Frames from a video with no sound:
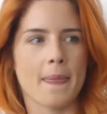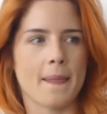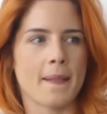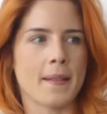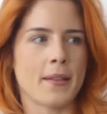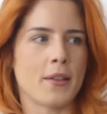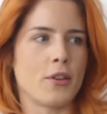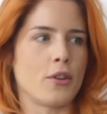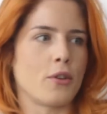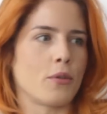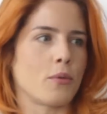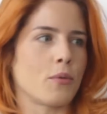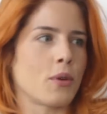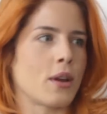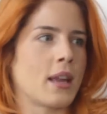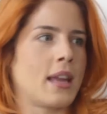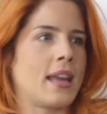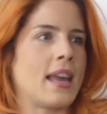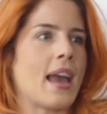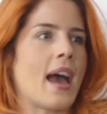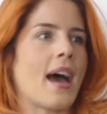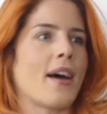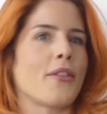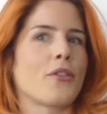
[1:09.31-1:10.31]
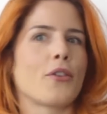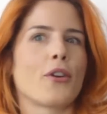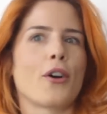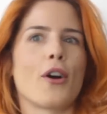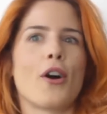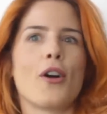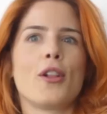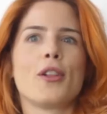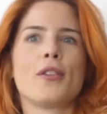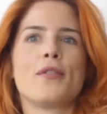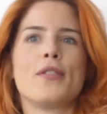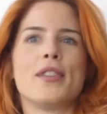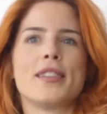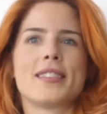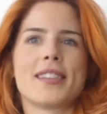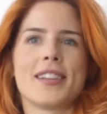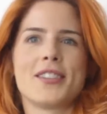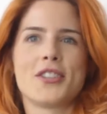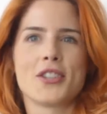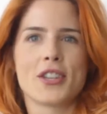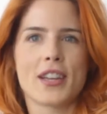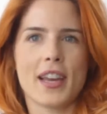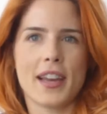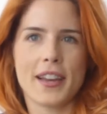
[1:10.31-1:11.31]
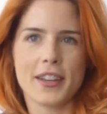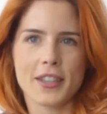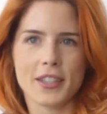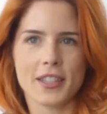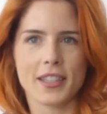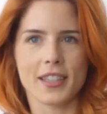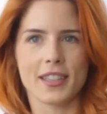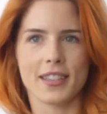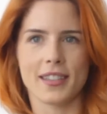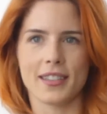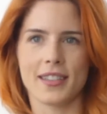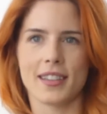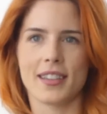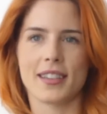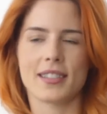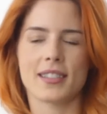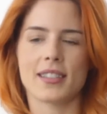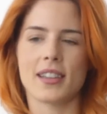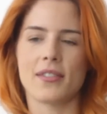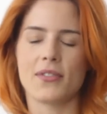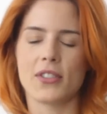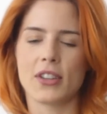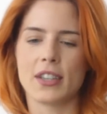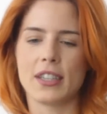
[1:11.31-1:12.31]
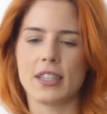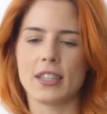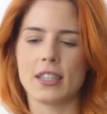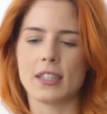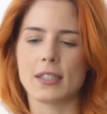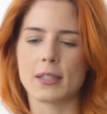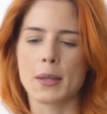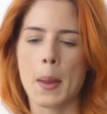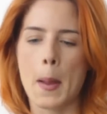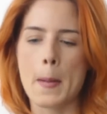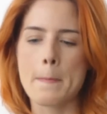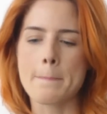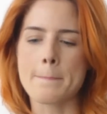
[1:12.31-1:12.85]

you know, gather all of this education in that 7 years.